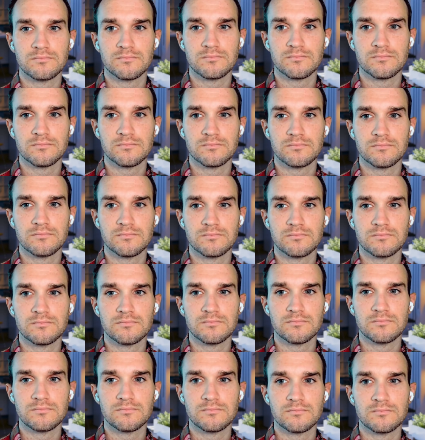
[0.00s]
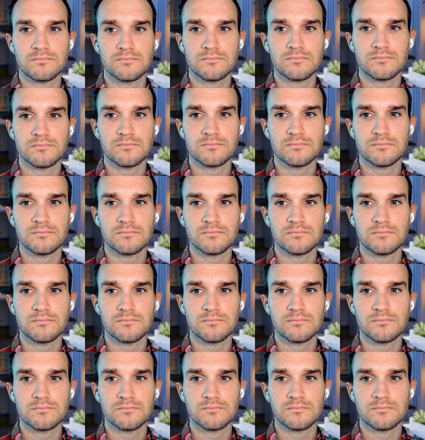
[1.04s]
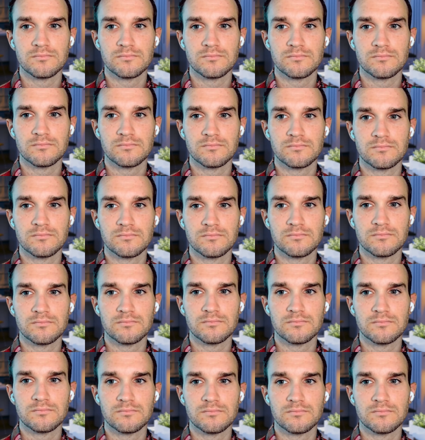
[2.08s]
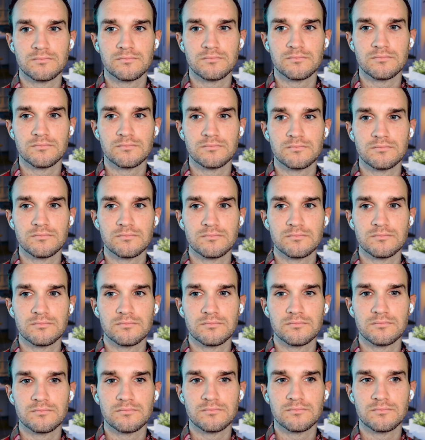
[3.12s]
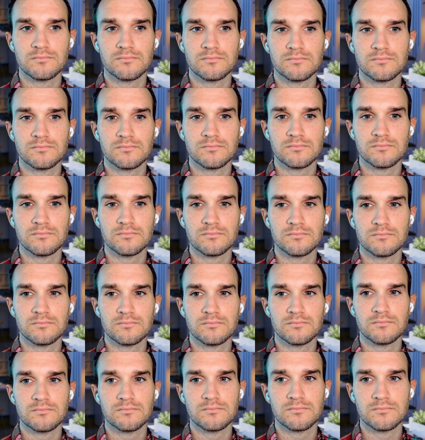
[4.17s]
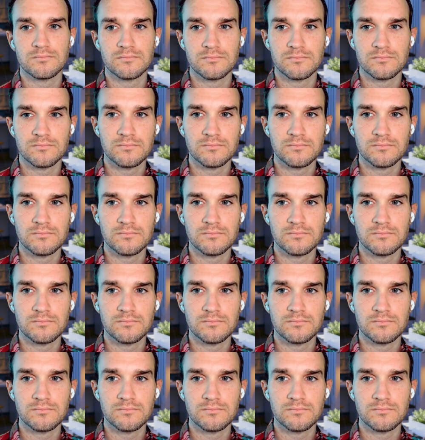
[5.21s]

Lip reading: (not speaking)